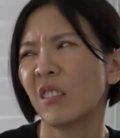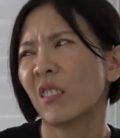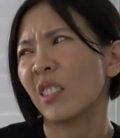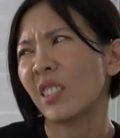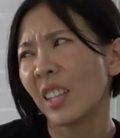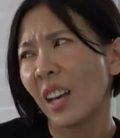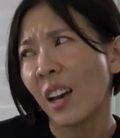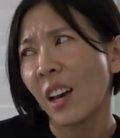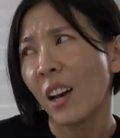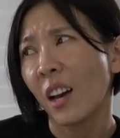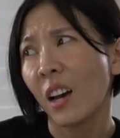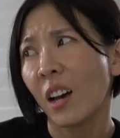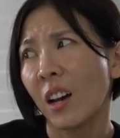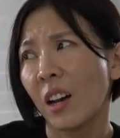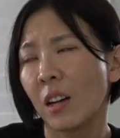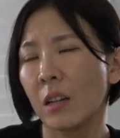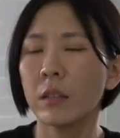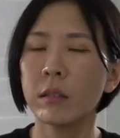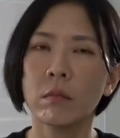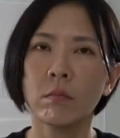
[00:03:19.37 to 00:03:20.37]

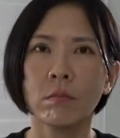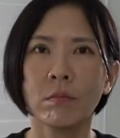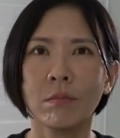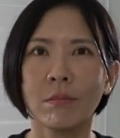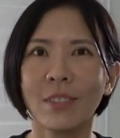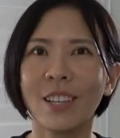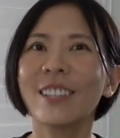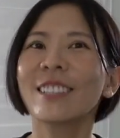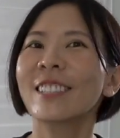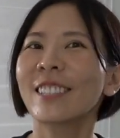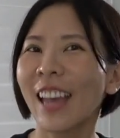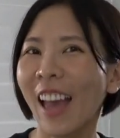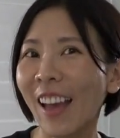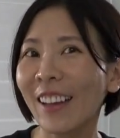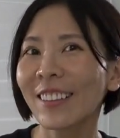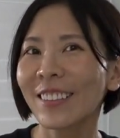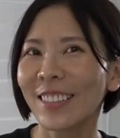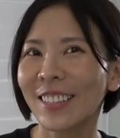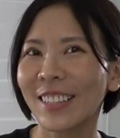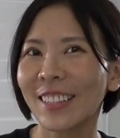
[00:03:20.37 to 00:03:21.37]
Duh.
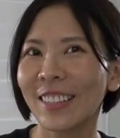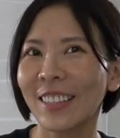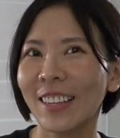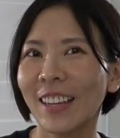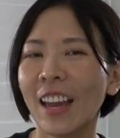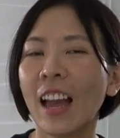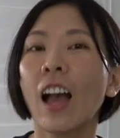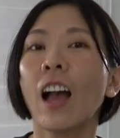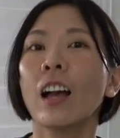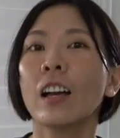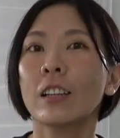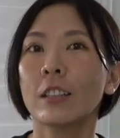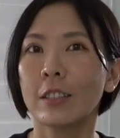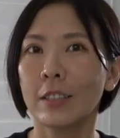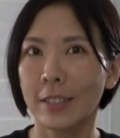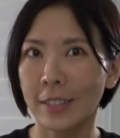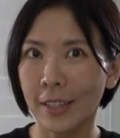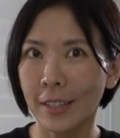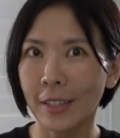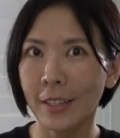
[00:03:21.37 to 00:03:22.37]
Exactly.
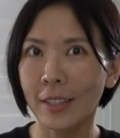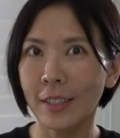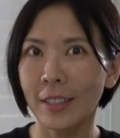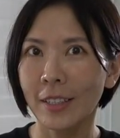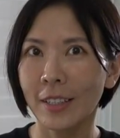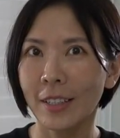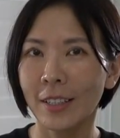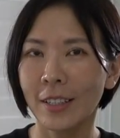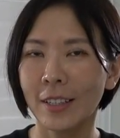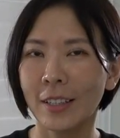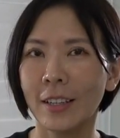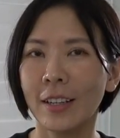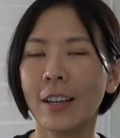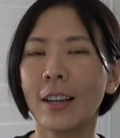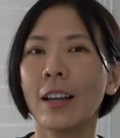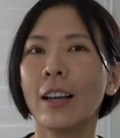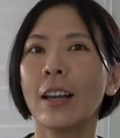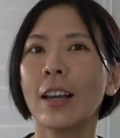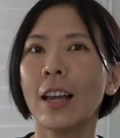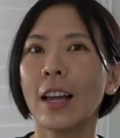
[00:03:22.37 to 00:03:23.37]
D.
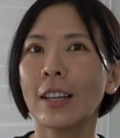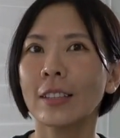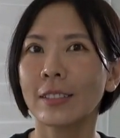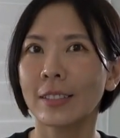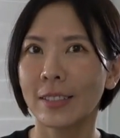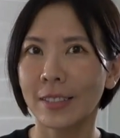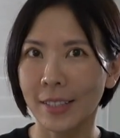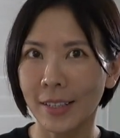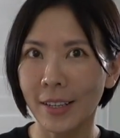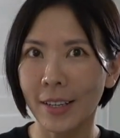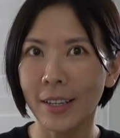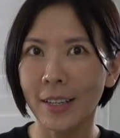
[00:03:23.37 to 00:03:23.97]
D.